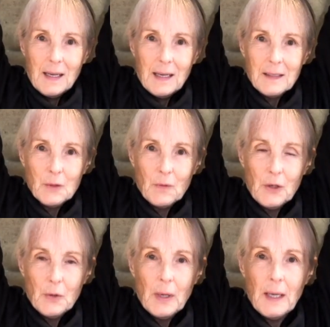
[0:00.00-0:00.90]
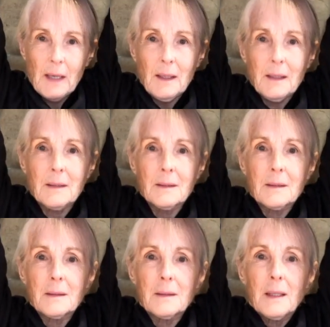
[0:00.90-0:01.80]
hands over your head.
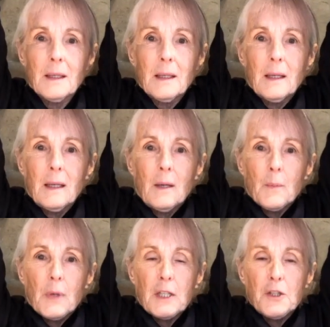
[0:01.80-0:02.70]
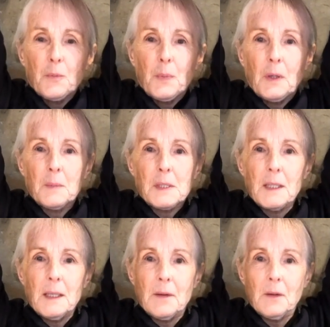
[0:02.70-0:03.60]
Press your palms
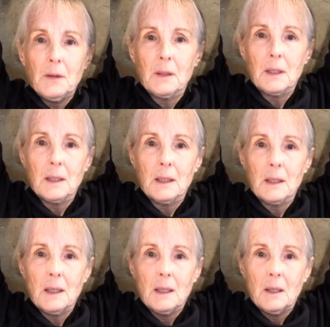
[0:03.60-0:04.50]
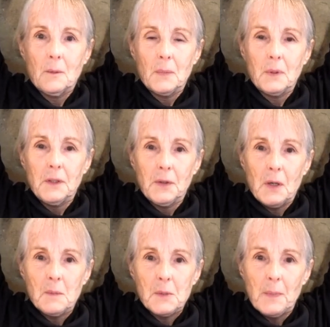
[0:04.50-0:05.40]
together. Pull your
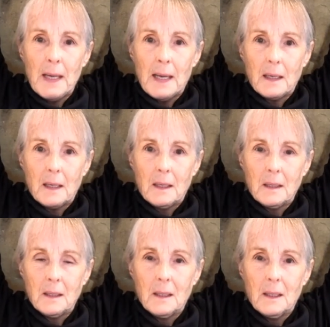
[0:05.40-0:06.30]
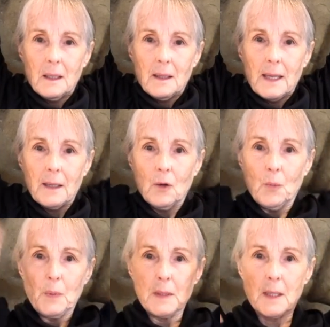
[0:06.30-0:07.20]
arms back. That
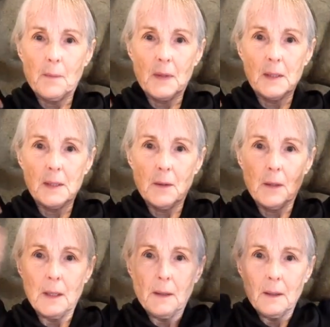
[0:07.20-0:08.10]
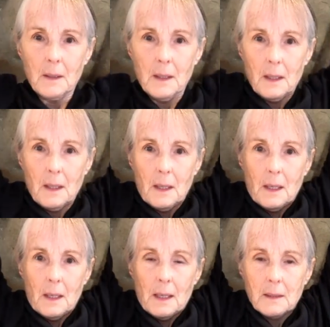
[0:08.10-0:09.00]
opens up this area
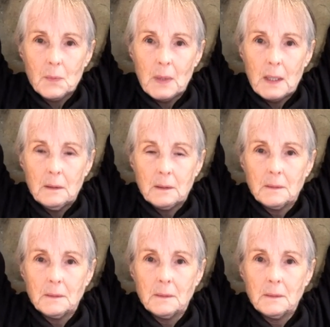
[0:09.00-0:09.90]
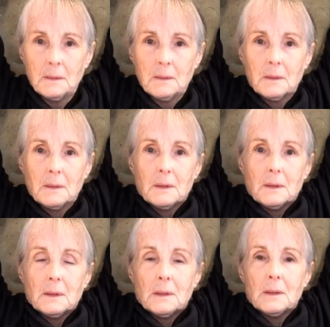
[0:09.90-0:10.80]
as well.
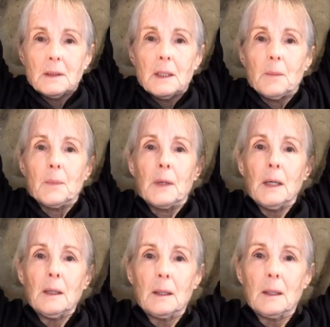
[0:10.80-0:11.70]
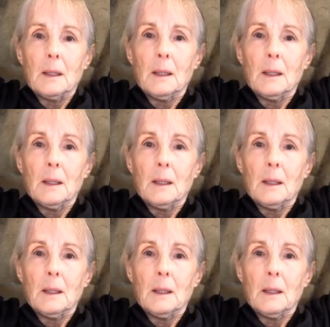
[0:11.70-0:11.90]
Deep breath.